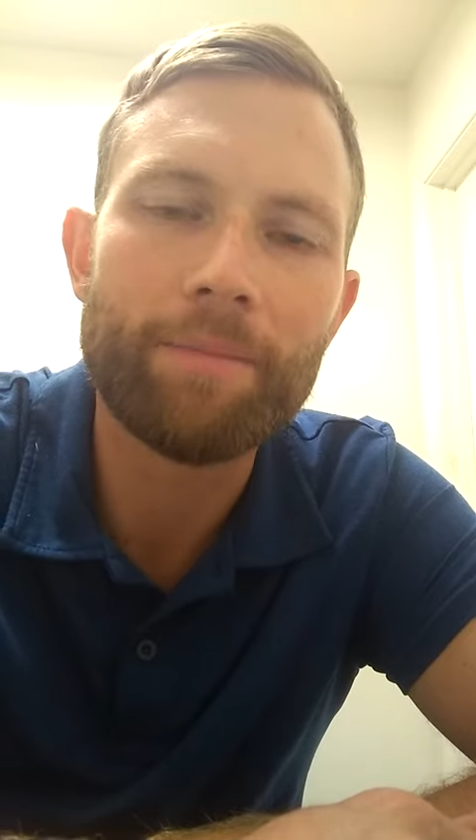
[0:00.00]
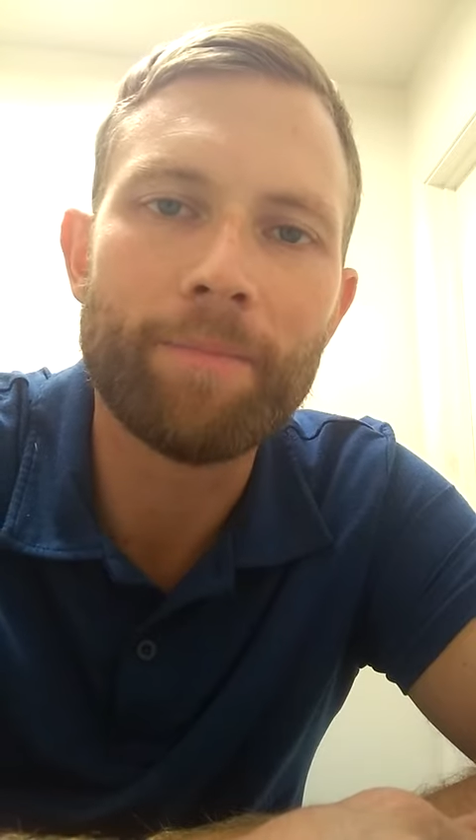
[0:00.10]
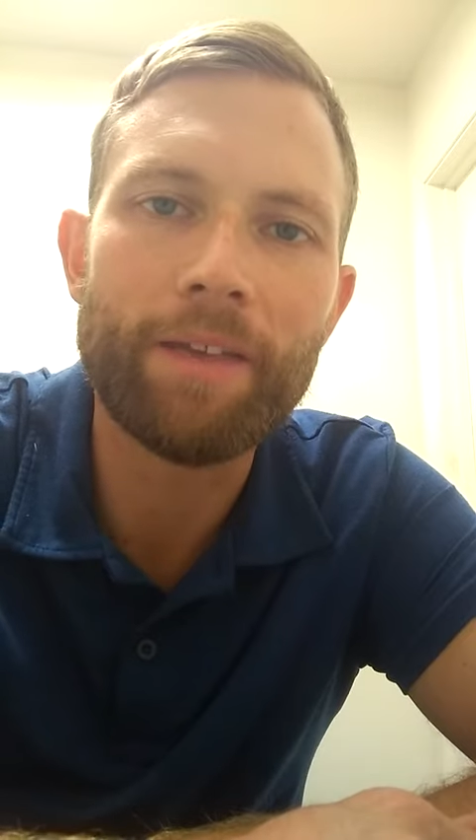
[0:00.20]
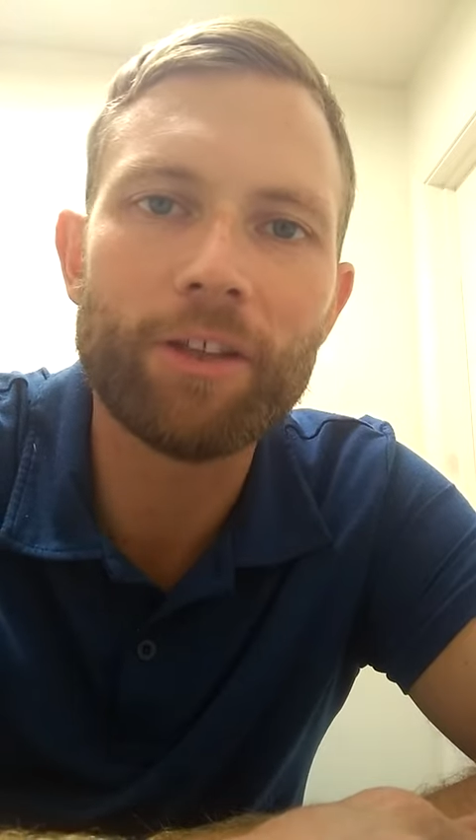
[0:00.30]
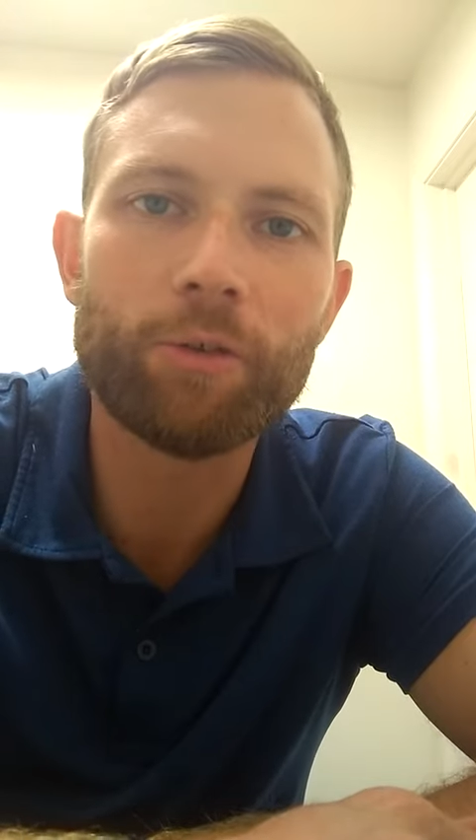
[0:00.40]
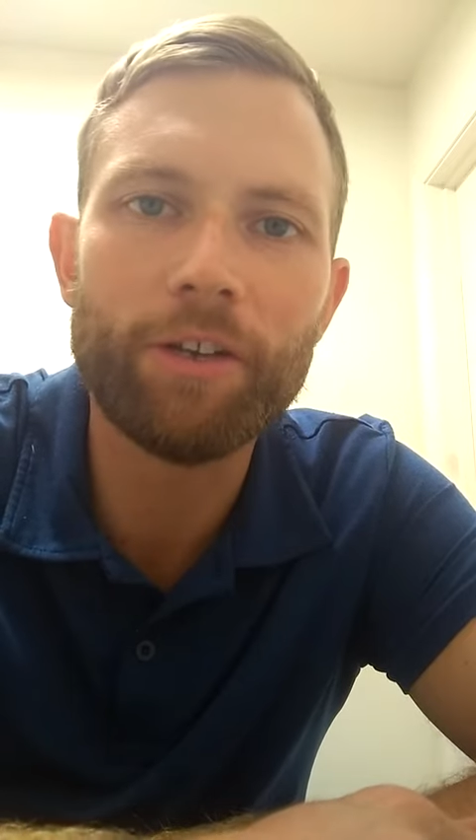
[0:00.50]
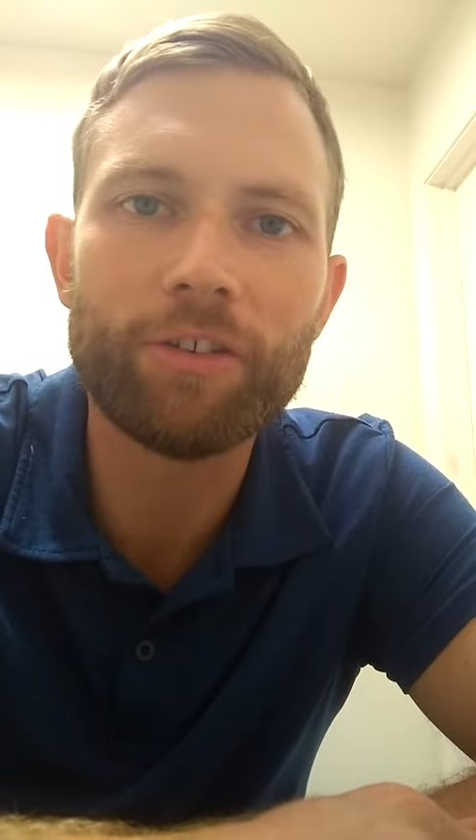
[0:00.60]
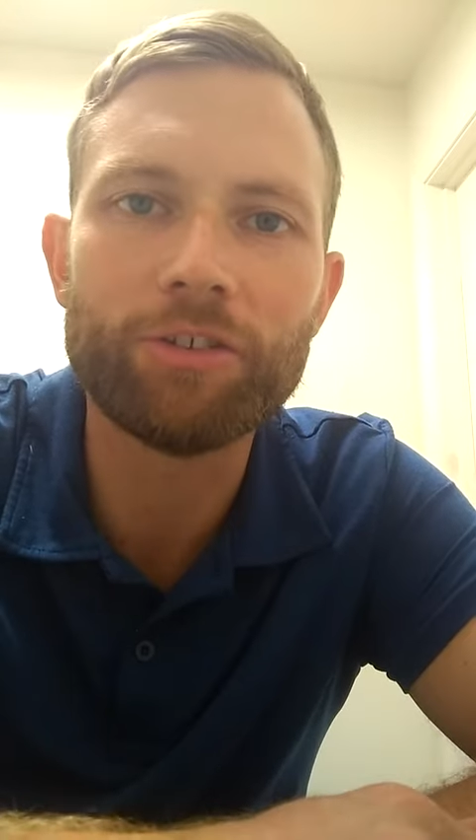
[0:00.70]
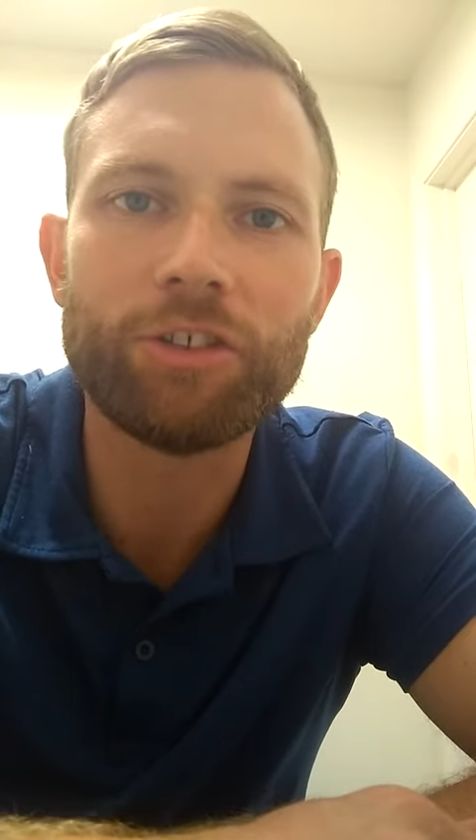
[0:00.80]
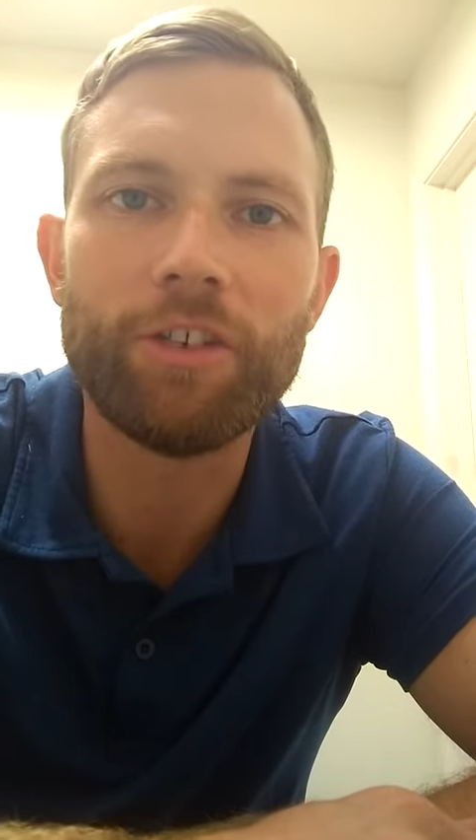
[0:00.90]
May the
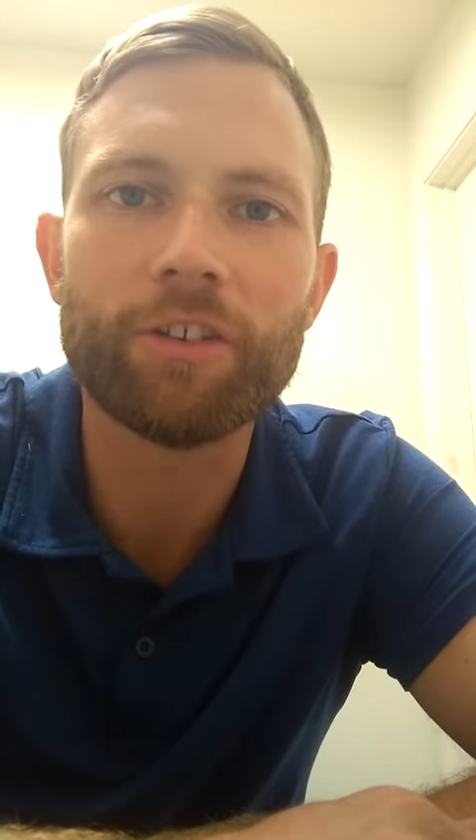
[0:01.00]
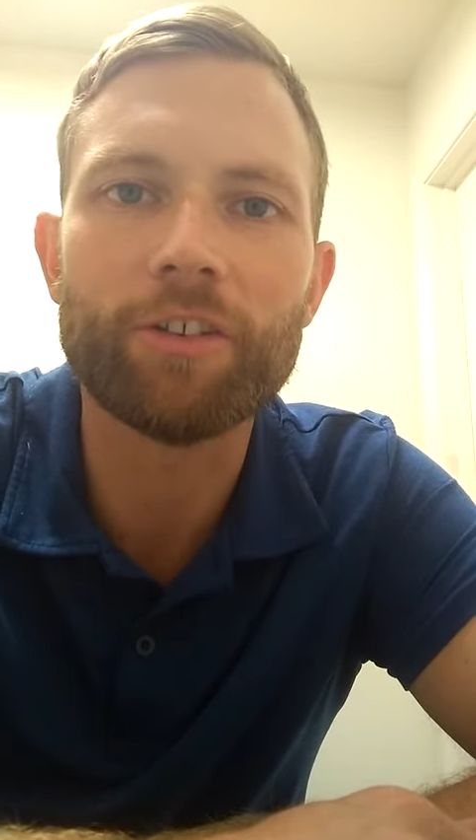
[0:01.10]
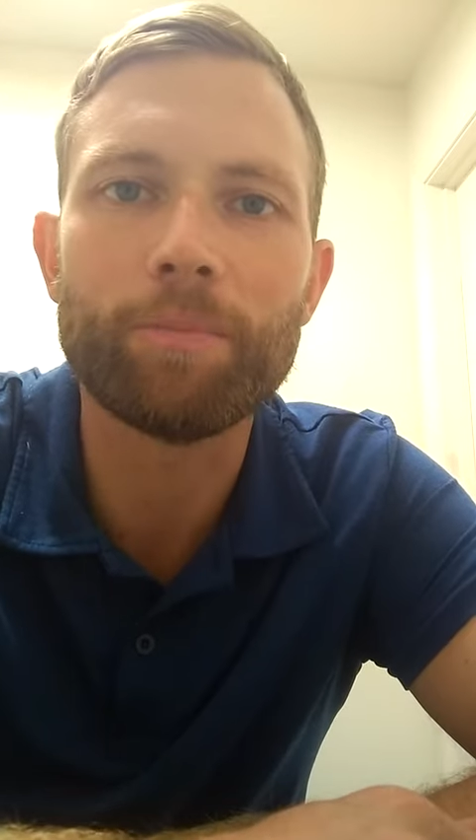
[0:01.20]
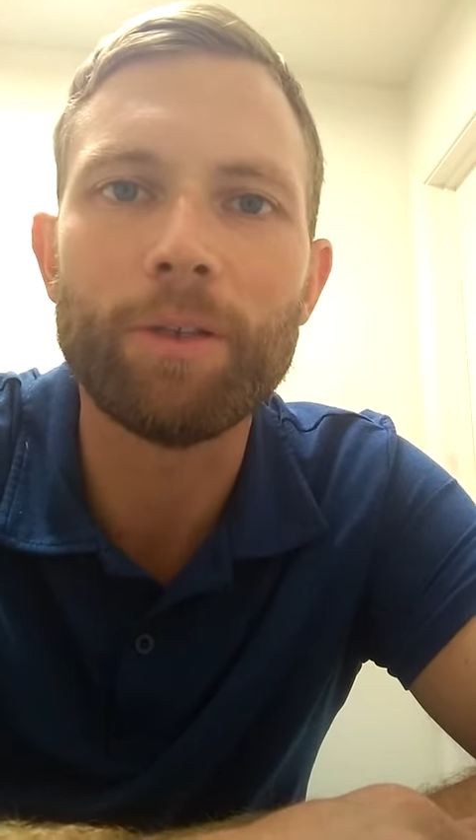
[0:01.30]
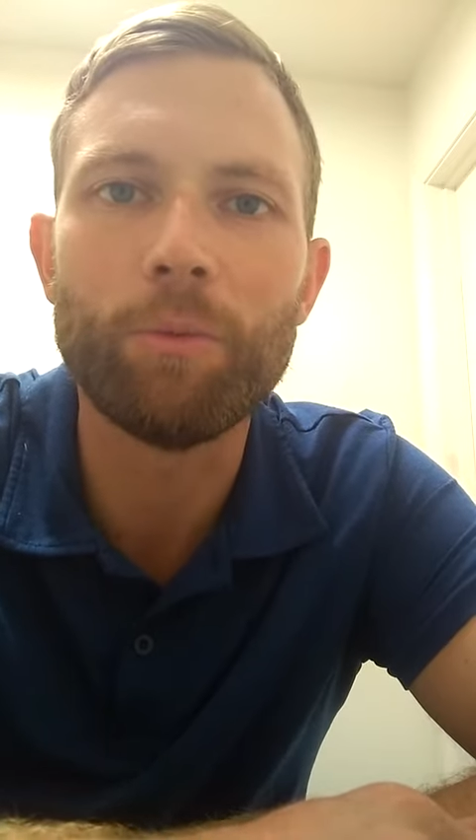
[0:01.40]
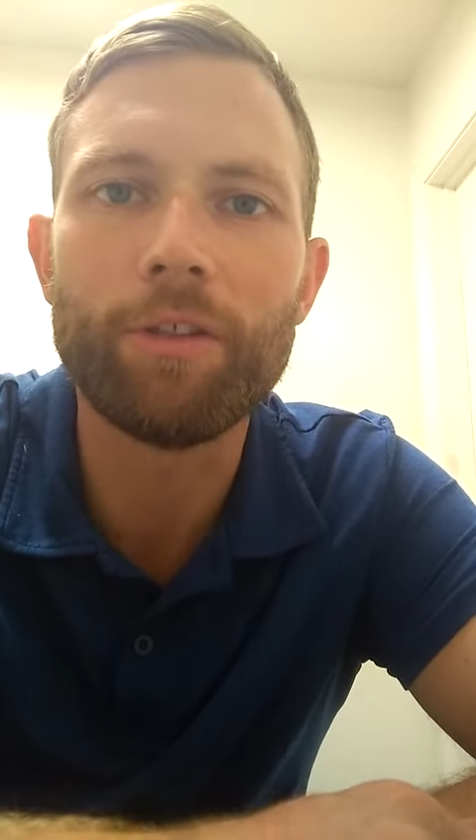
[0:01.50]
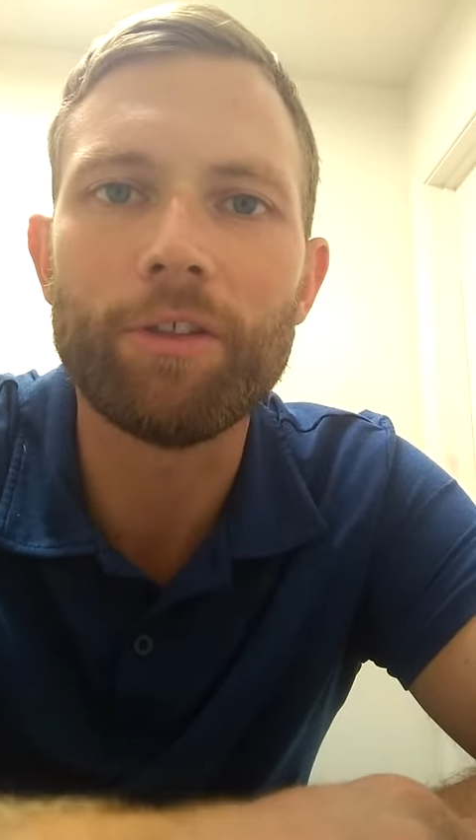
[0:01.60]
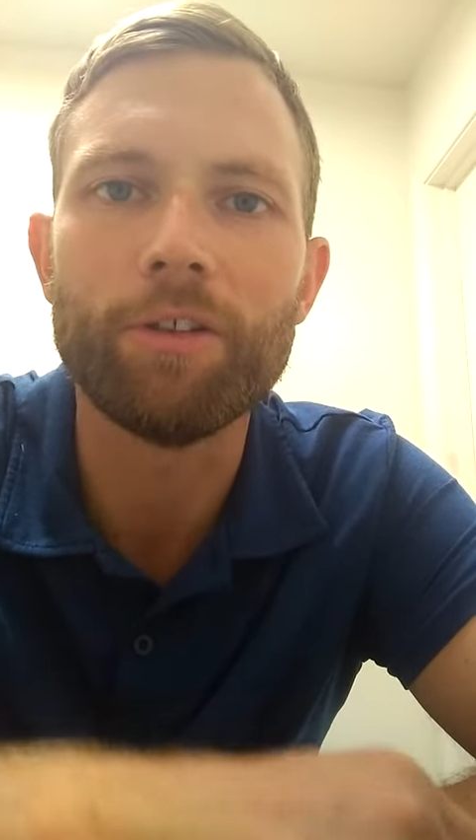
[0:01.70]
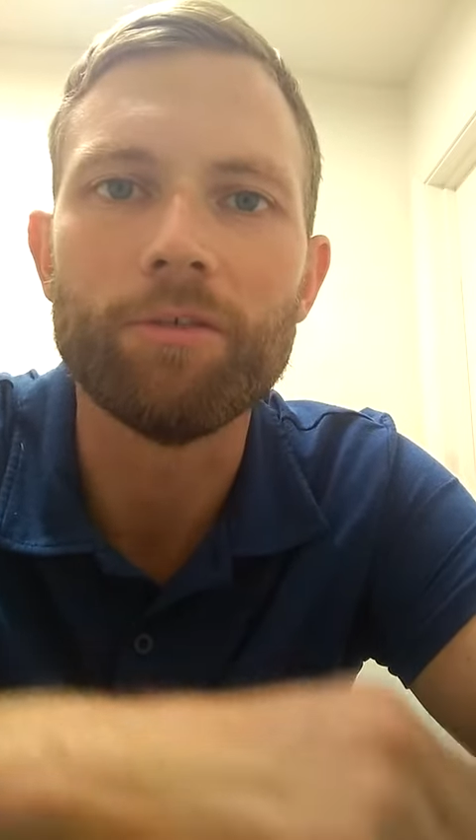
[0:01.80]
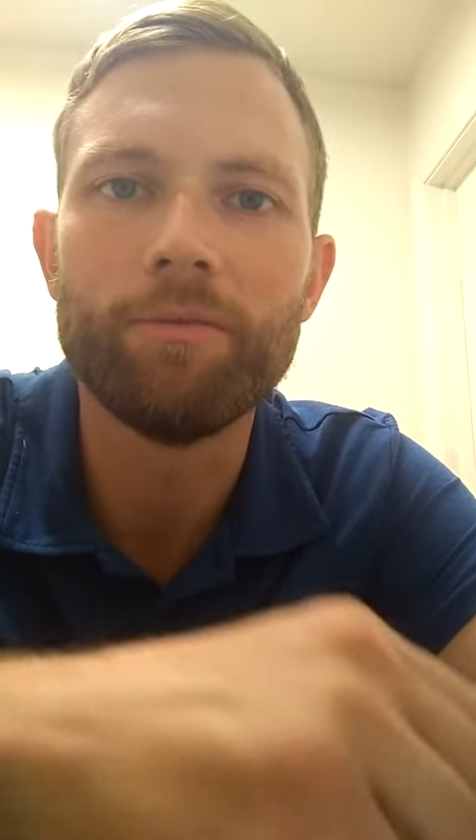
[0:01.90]
grace of Jesus be with
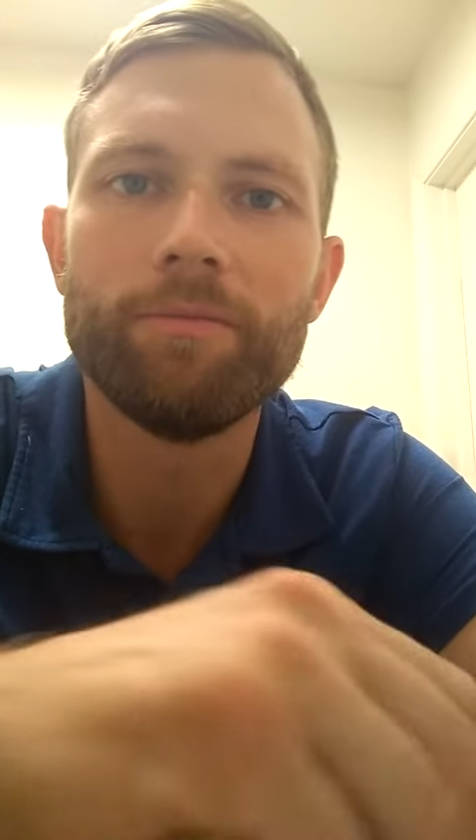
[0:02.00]
you.